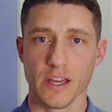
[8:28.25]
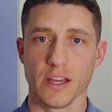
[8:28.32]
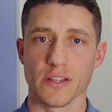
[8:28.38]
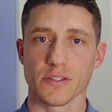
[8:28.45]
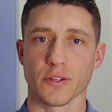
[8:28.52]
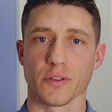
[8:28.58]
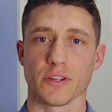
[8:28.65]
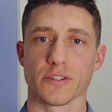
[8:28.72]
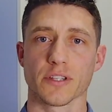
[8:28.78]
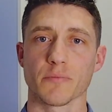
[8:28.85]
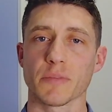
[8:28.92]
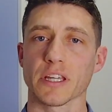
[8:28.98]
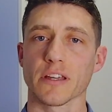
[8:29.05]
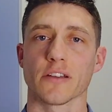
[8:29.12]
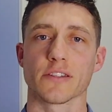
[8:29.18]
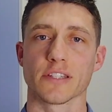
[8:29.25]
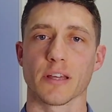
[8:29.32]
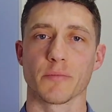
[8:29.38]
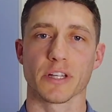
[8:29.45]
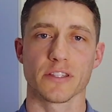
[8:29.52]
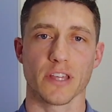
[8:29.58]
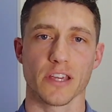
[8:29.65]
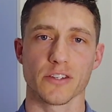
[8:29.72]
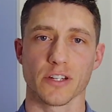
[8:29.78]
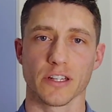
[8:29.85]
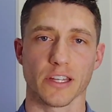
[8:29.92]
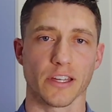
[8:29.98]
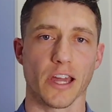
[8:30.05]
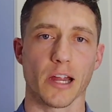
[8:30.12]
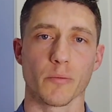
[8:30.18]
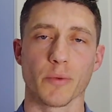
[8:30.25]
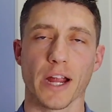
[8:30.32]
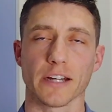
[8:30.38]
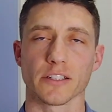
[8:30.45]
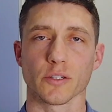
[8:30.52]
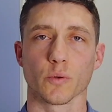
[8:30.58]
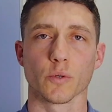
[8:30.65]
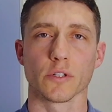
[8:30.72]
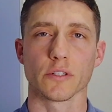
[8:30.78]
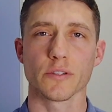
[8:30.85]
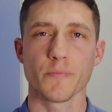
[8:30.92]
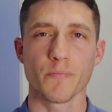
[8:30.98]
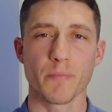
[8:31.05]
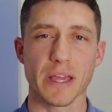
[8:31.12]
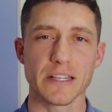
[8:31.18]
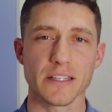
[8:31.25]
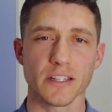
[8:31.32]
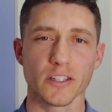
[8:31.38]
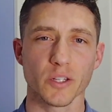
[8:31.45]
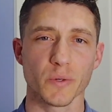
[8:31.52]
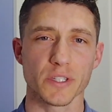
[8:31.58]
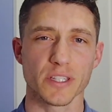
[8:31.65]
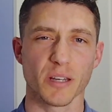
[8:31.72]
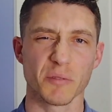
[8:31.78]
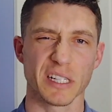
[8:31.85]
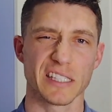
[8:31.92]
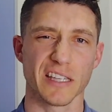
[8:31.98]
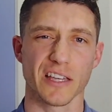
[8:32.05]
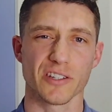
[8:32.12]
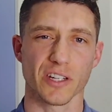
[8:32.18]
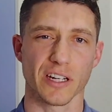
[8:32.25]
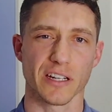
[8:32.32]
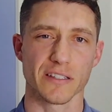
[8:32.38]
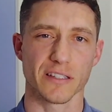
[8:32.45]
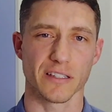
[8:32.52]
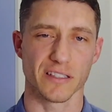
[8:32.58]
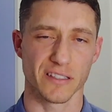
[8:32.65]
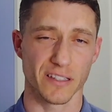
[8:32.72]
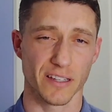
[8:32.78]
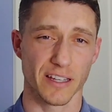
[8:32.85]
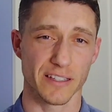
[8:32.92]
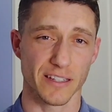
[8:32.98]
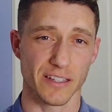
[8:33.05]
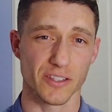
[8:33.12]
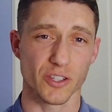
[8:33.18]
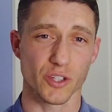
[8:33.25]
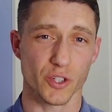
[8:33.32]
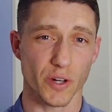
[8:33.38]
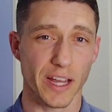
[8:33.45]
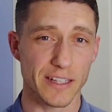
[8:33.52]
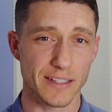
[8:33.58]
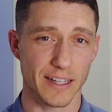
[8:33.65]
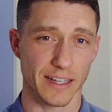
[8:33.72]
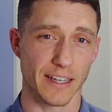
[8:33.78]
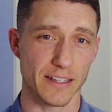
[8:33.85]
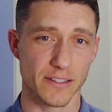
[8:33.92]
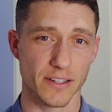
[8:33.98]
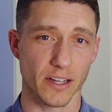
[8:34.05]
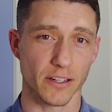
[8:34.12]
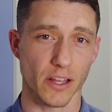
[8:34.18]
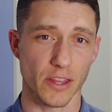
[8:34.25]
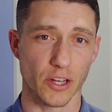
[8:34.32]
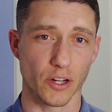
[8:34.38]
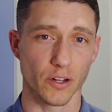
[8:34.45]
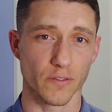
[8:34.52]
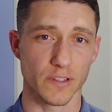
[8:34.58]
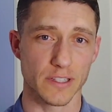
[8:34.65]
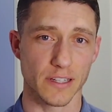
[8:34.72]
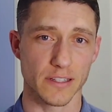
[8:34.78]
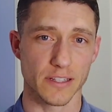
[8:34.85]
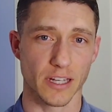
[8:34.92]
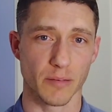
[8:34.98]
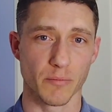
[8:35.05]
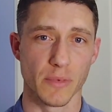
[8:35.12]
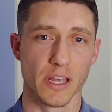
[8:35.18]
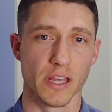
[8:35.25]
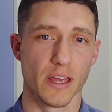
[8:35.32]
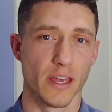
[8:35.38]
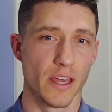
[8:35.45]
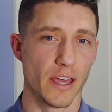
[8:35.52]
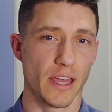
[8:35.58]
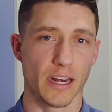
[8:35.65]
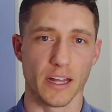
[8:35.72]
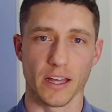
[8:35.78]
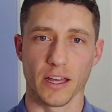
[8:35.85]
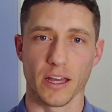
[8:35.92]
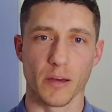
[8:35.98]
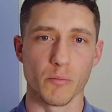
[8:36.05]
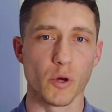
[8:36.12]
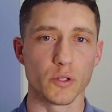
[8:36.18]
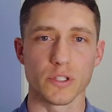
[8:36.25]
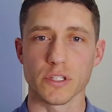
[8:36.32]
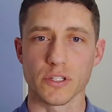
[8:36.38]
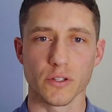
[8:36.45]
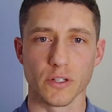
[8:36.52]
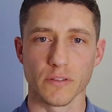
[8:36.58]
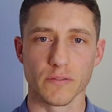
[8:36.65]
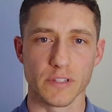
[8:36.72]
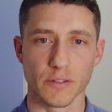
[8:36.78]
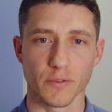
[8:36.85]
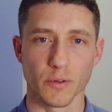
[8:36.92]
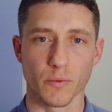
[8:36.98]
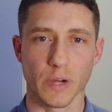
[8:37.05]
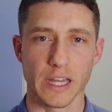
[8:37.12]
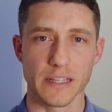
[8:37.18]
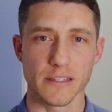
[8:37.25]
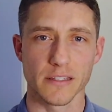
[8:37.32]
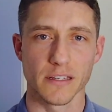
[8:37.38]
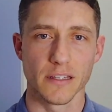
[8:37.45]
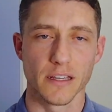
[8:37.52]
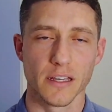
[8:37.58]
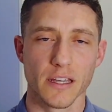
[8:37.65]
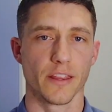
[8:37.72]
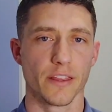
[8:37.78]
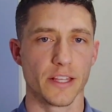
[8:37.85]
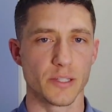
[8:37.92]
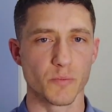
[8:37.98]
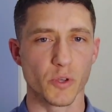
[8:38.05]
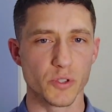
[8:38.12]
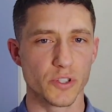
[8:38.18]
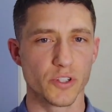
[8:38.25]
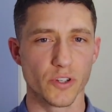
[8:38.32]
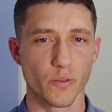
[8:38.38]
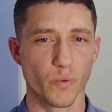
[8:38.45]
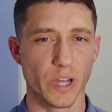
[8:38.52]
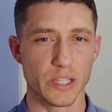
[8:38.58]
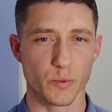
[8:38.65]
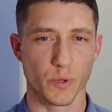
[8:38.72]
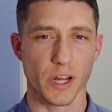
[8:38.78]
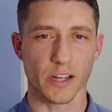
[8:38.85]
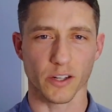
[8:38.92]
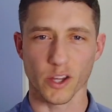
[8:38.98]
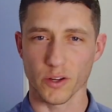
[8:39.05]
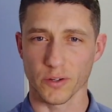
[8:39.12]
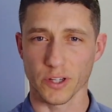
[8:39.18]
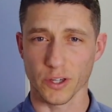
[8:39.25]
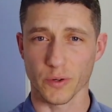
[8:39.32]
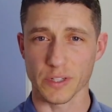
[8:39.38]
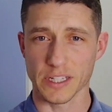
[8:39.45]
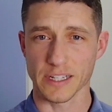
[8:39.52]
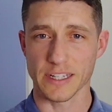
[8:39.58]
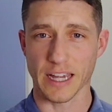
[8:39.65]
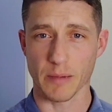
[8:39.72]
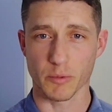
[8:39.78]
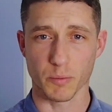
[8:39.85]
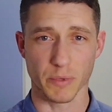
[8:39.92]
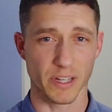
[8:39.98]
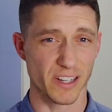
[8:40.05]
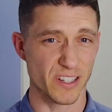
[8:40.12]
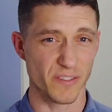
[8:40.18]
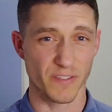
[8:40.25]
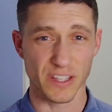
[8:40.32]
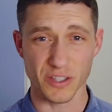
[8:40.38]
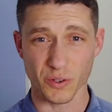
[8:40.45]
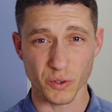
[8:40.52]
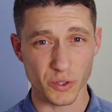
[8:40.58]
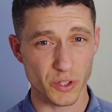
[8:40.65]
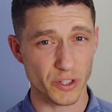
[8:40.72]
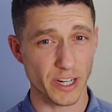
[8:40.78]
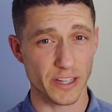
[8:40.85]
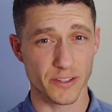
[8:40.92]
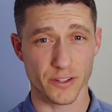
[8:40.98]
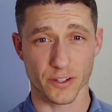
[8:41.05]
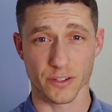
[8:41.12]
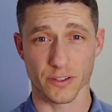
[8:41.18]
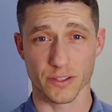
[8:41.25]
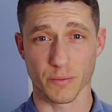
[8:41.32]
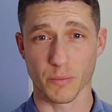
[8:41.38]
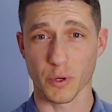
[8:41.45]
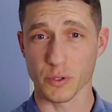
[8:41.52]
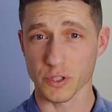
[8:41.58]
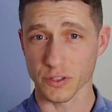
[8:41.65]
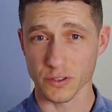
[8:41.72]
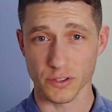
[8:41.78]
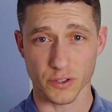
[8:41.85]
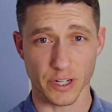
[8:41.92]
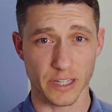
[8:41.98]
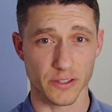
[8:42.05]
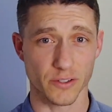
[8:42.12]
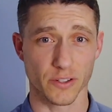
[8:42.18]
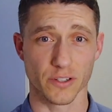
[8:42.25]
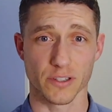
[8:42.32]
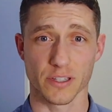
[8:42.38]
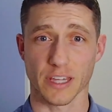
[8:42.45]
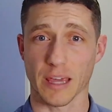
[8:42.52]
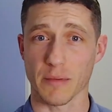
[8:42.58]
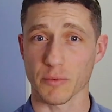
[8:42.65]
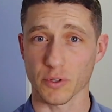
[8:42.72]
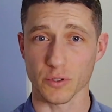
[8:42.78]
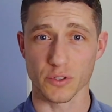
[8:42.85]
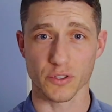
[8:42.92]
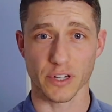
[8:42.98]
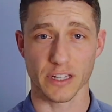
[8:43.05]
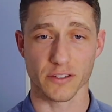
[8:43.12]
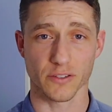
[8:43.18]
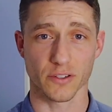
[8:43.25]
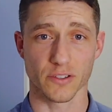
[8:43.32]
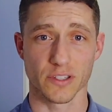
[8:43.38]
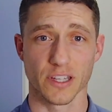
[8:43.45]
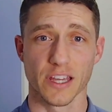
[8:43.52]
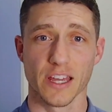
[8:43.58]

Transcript: So there's something called subluxation in the chiropractic world. Basically what subluxation is it's stress that gets stuck on the nervous system in a multitude of different ways. These multitude of ways we're not going to go into depth, but it's physical stressors, emotional stressors, chemical stressors.